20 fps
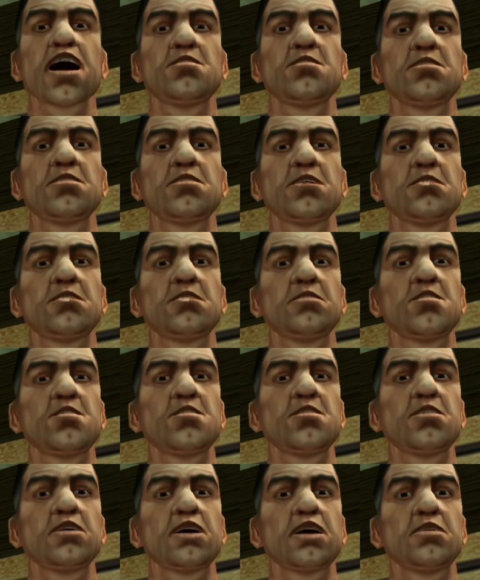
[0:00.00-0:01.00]
I've got a
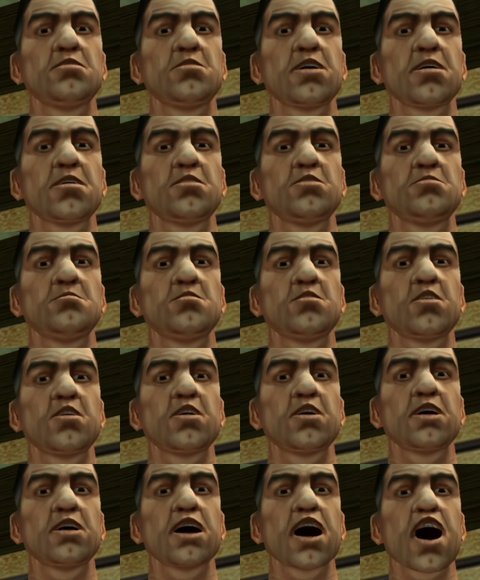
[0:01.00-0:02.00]
good feeling about you,
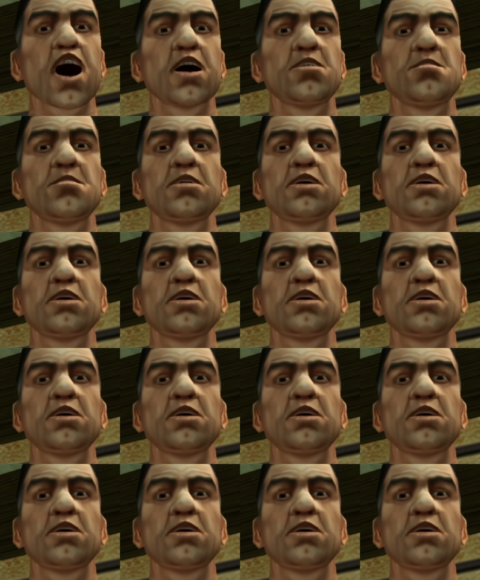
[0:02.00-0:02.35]
boy,